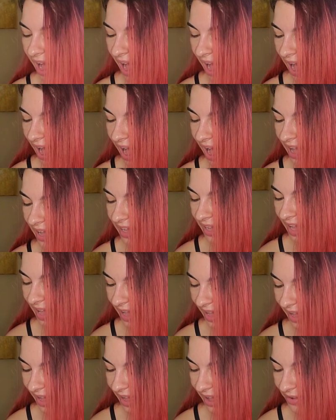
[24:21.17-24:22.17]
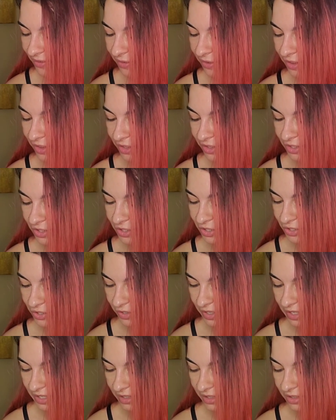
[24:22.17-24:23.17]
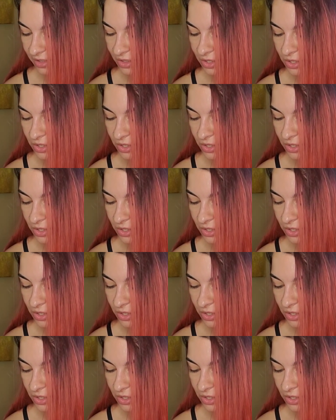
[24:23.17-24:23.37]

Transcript: I have the strength